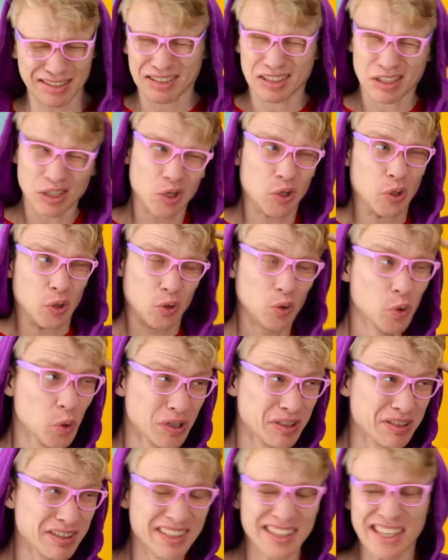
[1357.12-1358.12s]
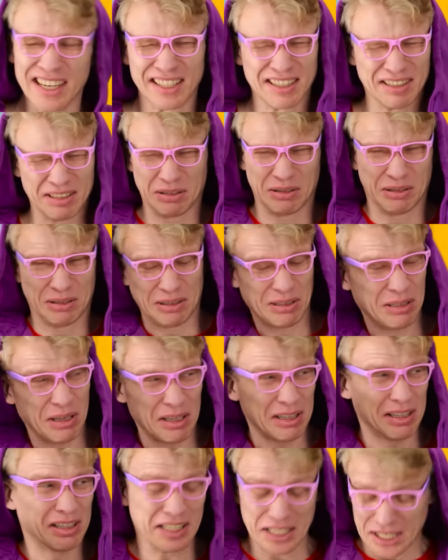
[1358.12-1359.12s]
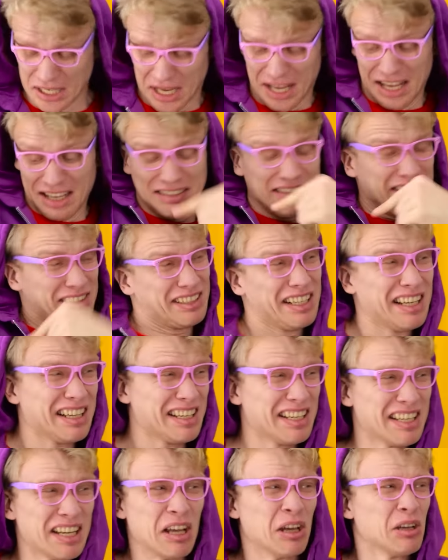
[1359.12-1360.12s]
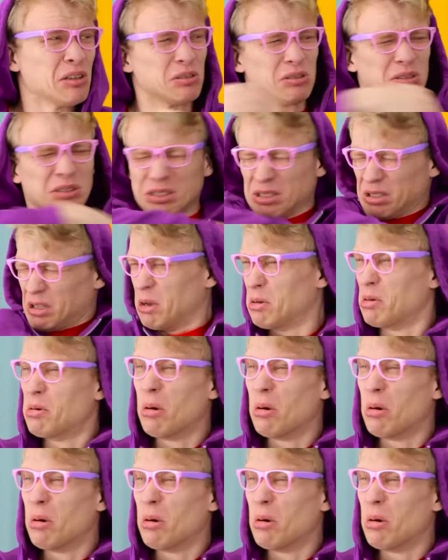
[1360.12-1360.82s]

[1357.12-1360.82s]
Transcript: It won't stay in my head. One thing goes in, another falls out.